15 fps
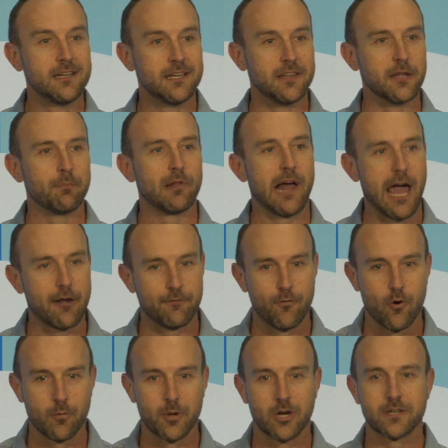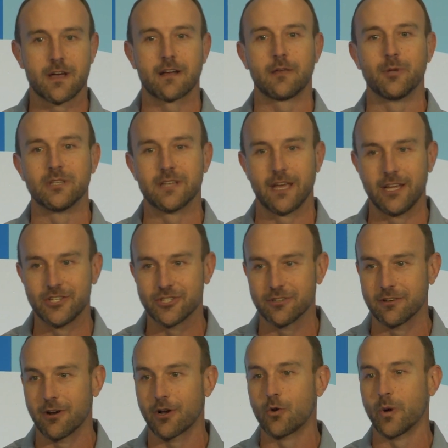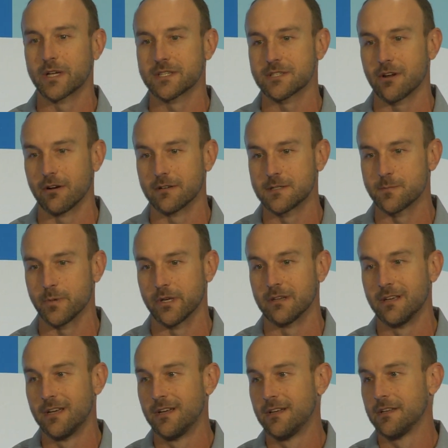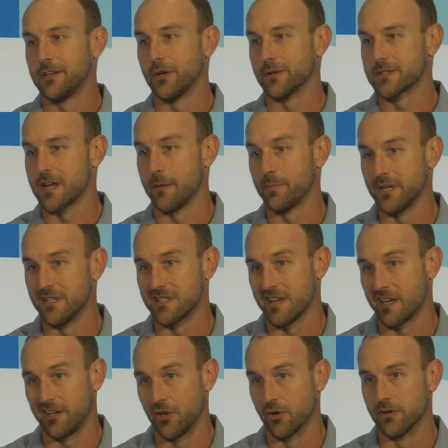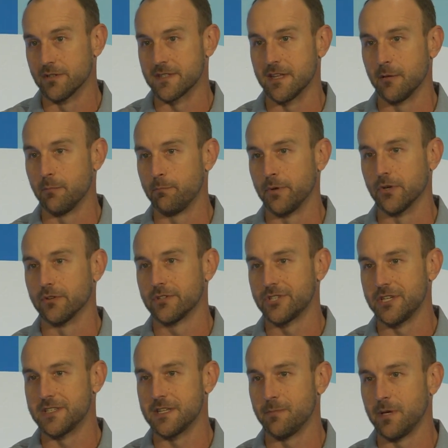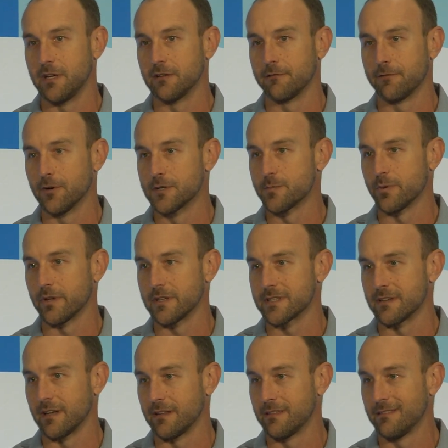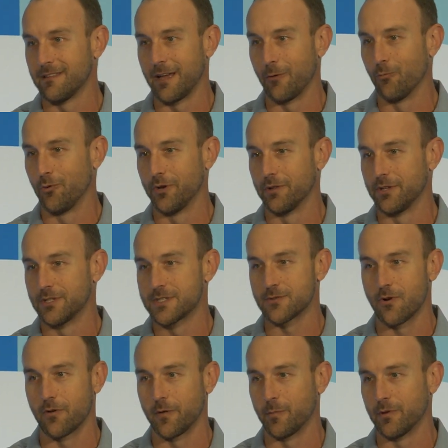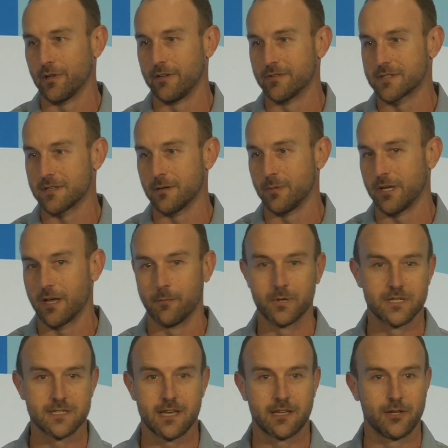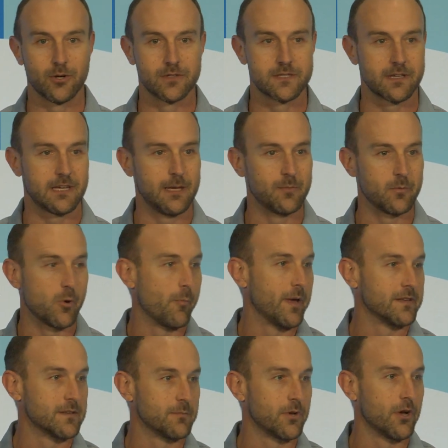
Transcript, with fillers: in the platform and our documentation and our quick starts. But you know, it's companies like yours that built GCP in the first place. And I, I really strongly believe it's going to be companies like yours that keep the momentum